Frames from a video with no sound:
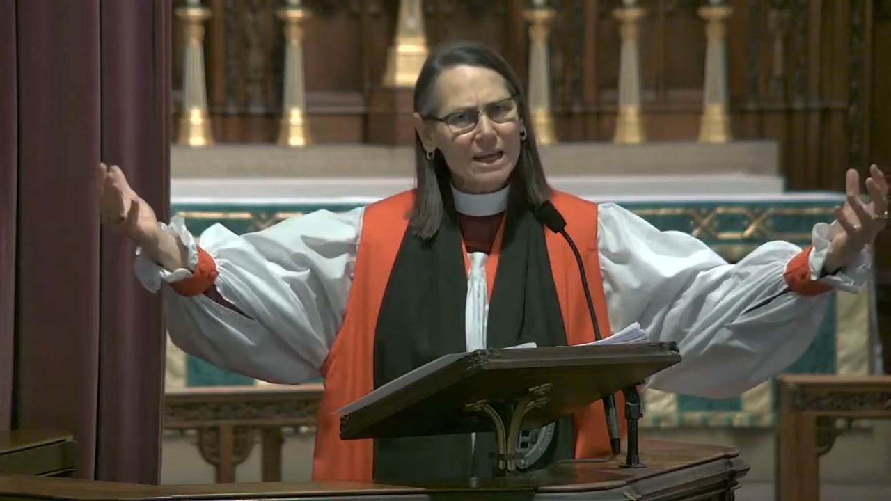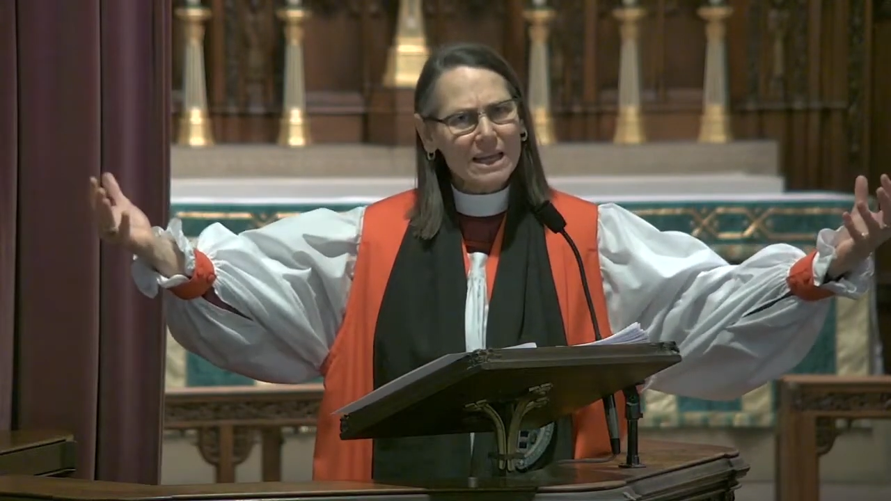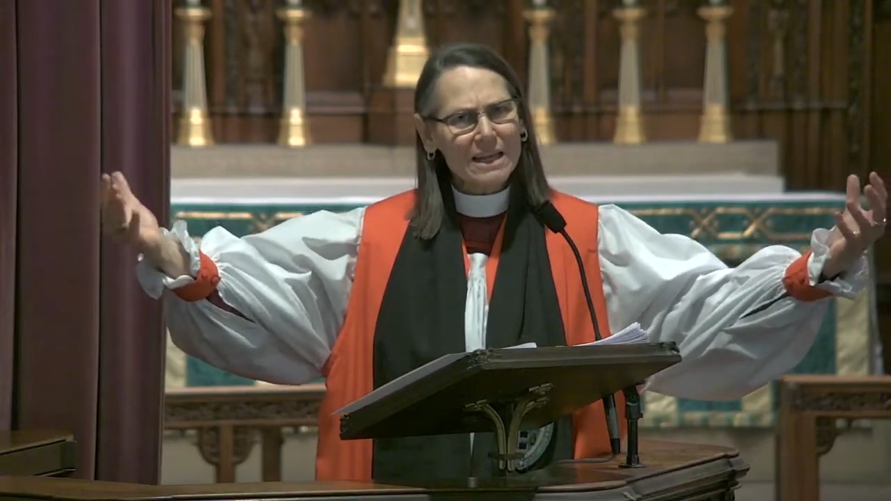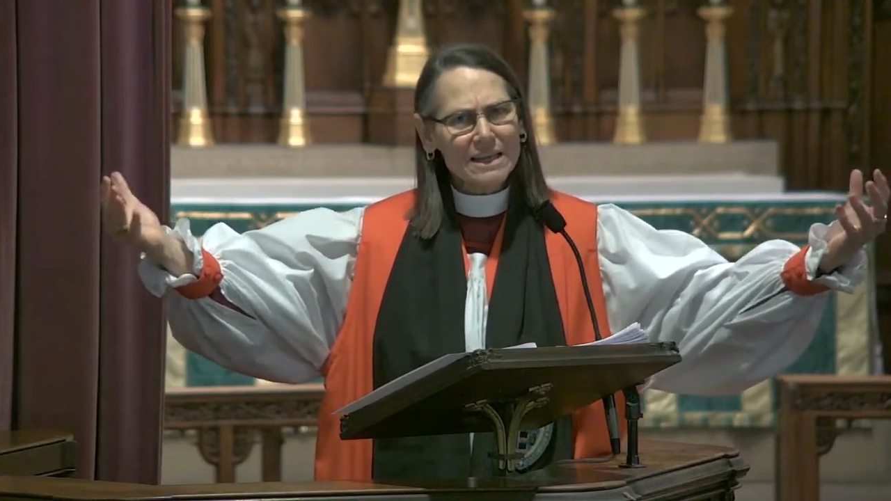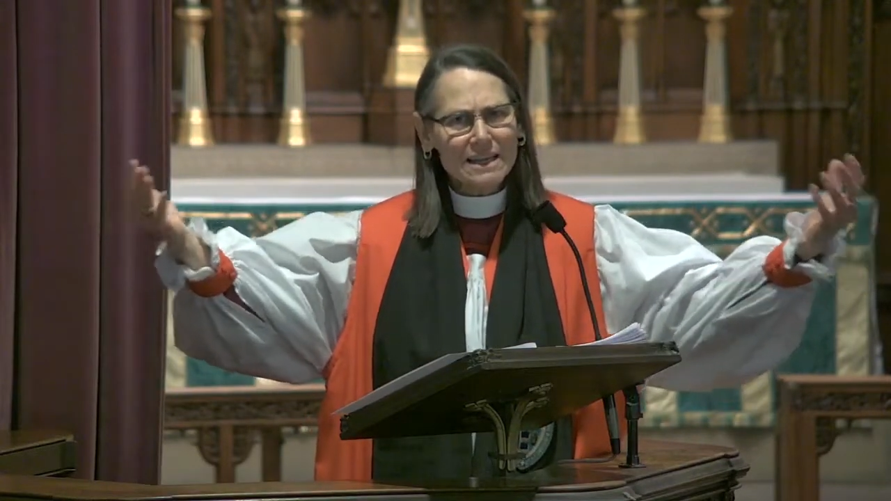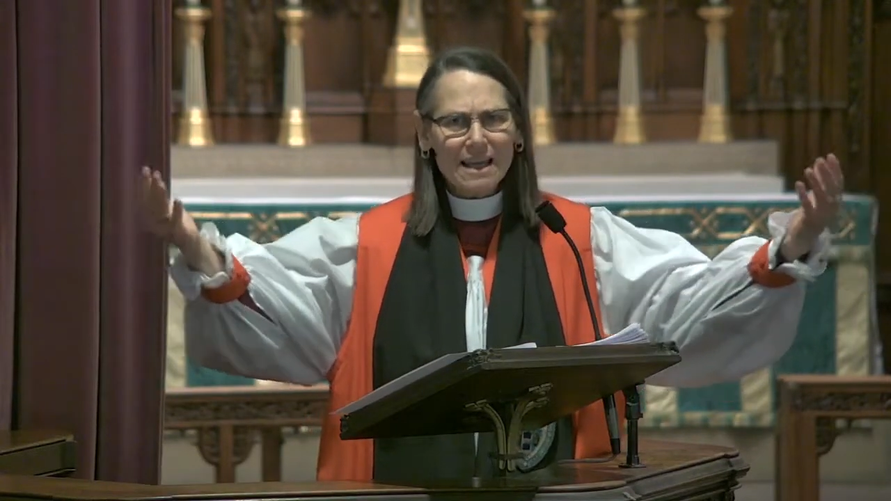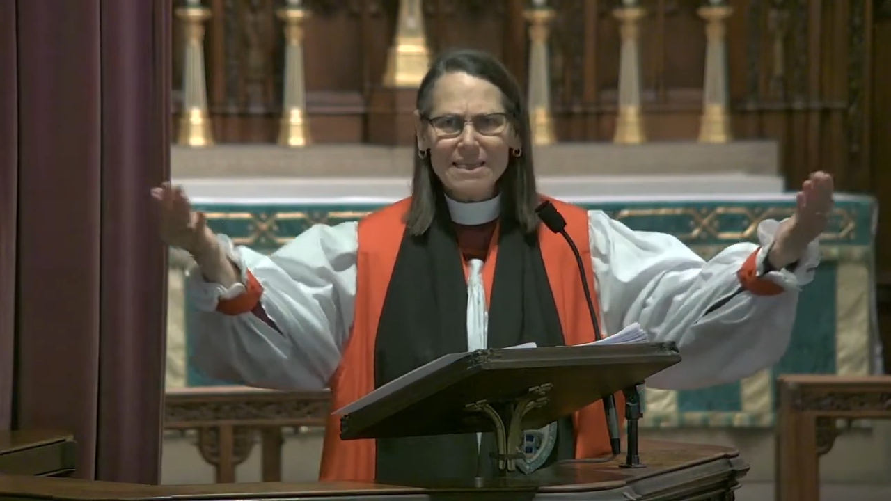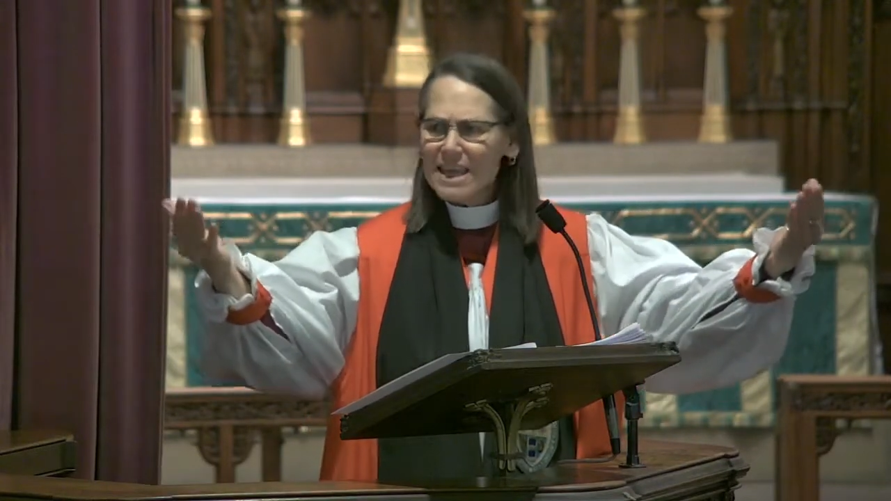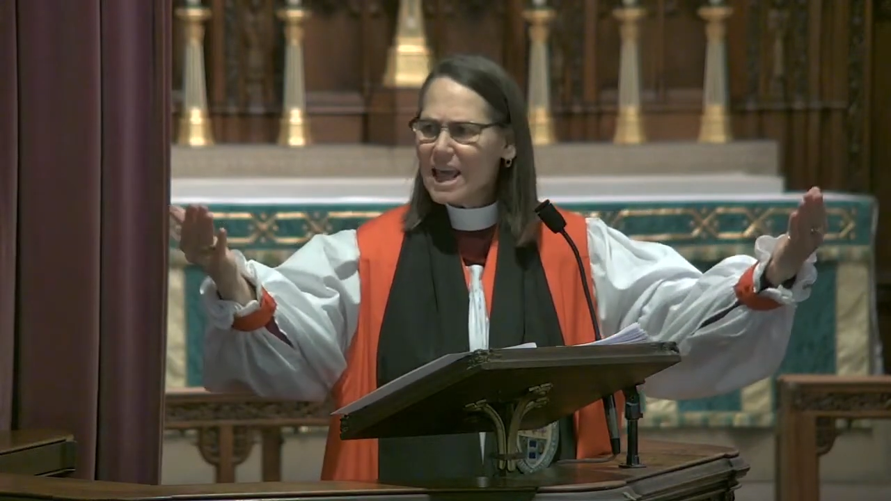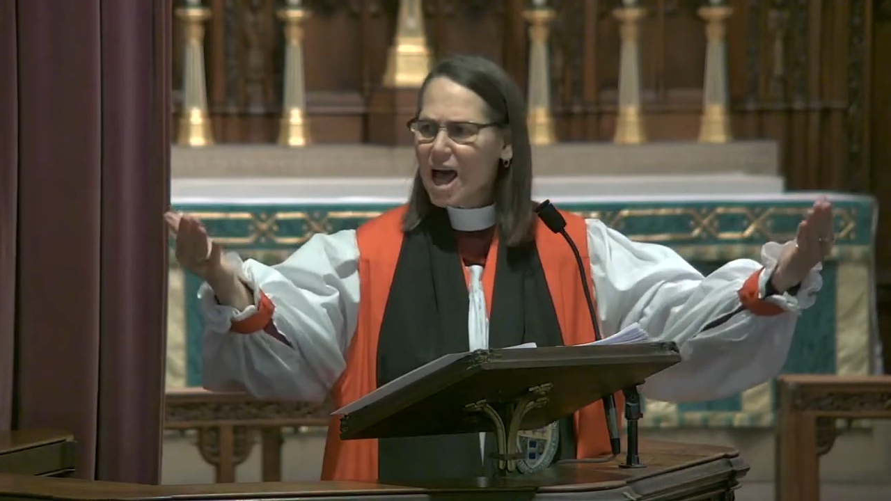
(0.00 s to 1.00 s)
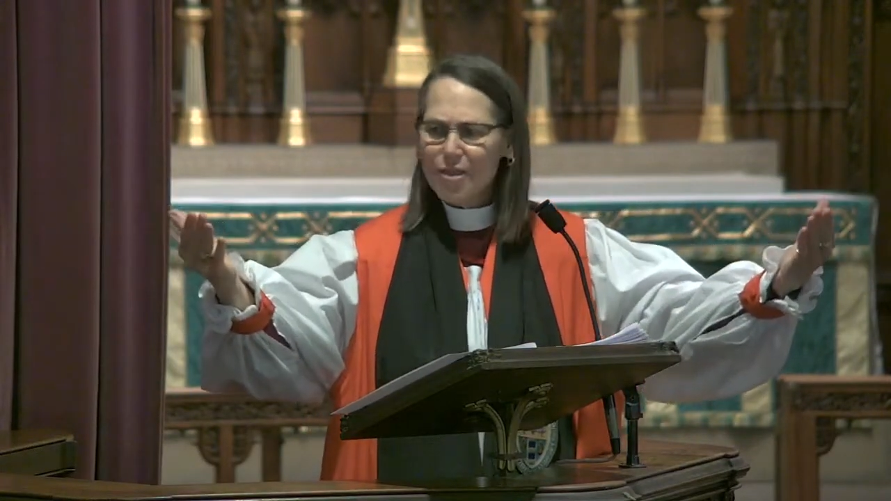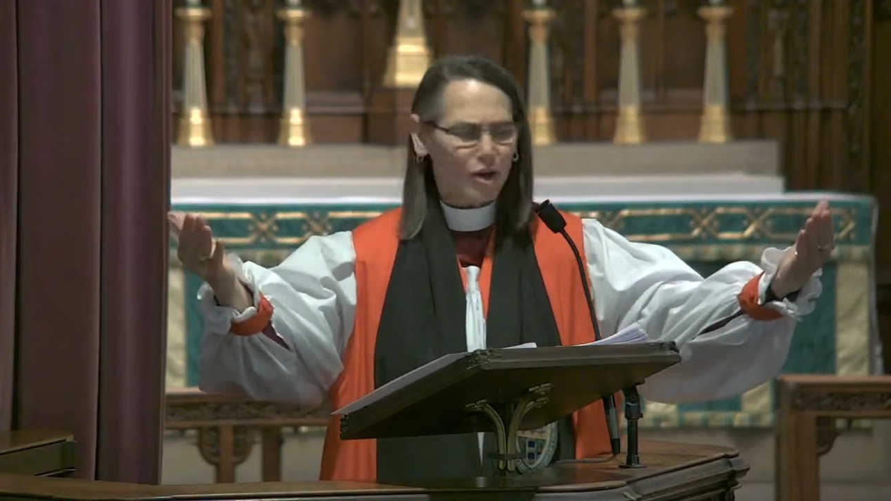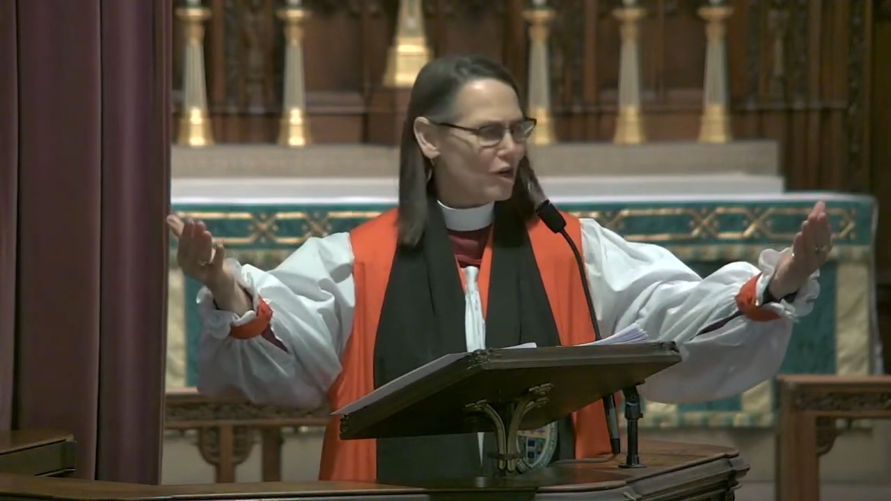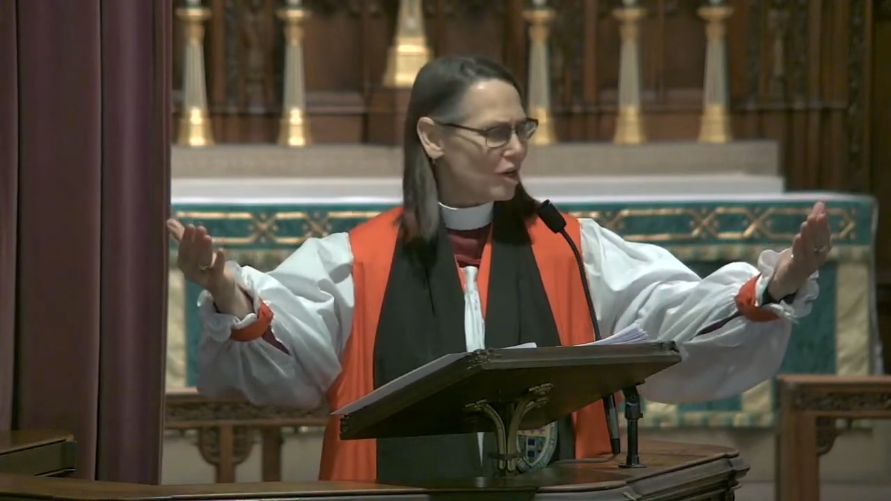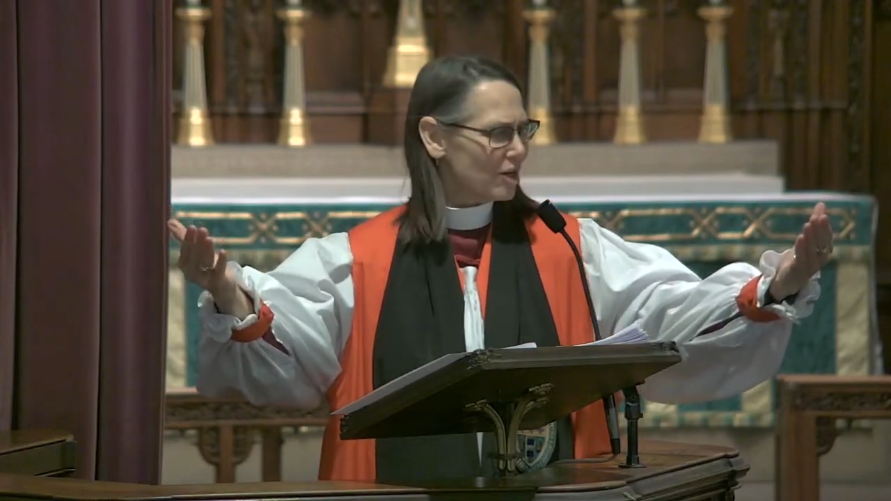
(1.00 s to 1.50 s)
in the
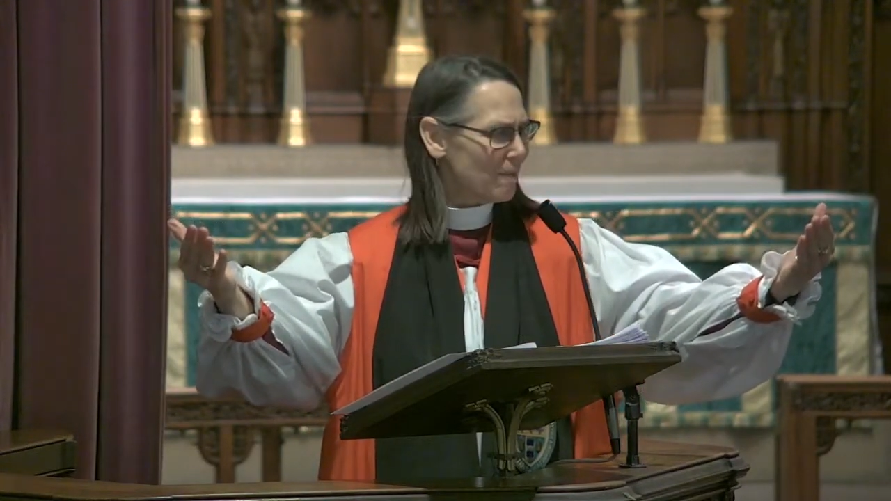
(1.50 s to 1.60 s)
other.